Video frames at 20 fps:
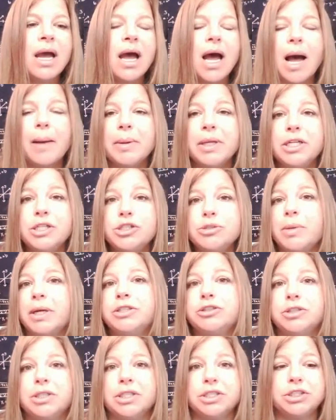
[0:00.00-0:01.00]
I'm going to do my
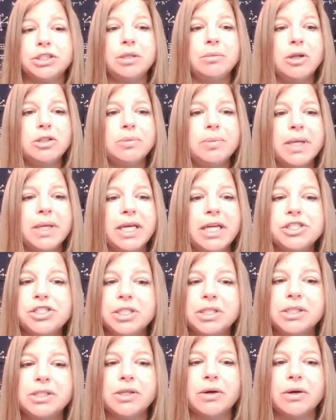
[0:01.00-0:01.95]
traditional multiplication.